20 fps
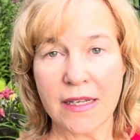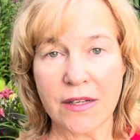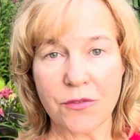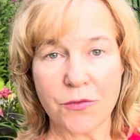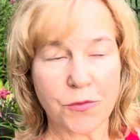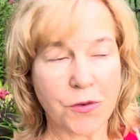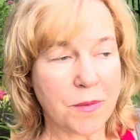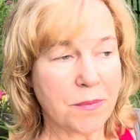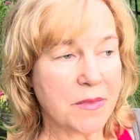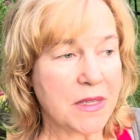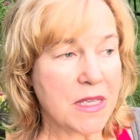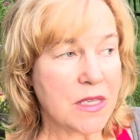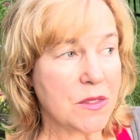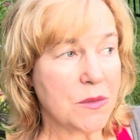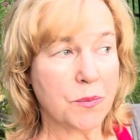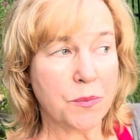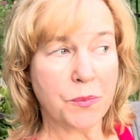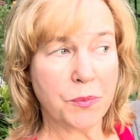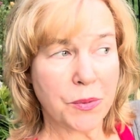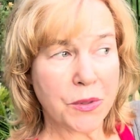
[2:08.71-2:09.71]
from these
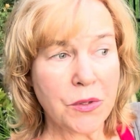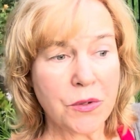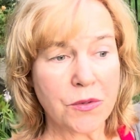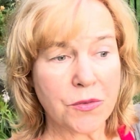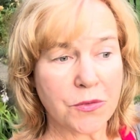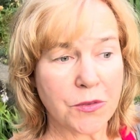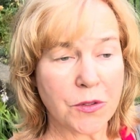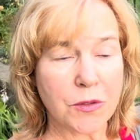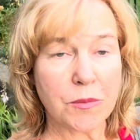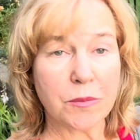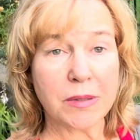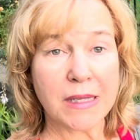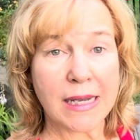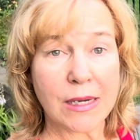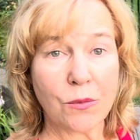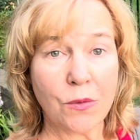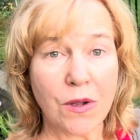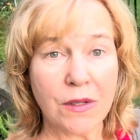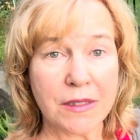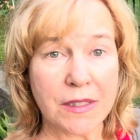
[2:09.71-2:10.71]
beautiful black
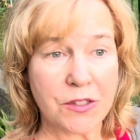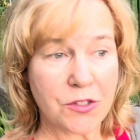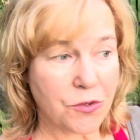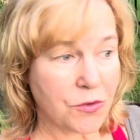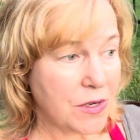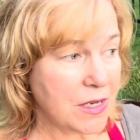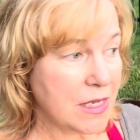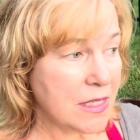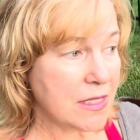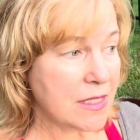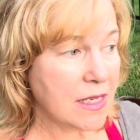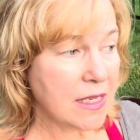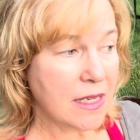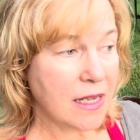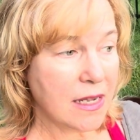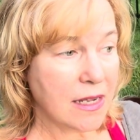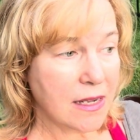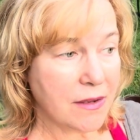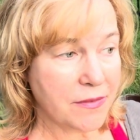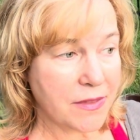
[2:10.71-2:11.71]
walnut trees
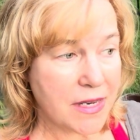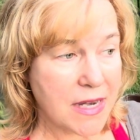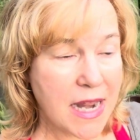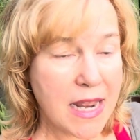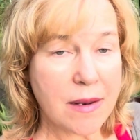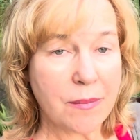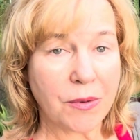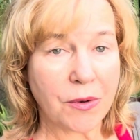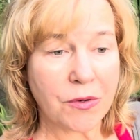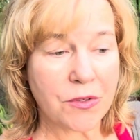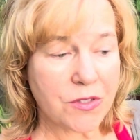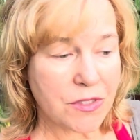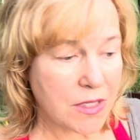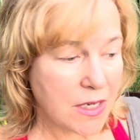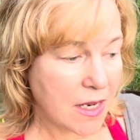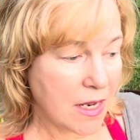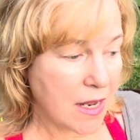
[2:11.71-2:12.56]
of the neighbors,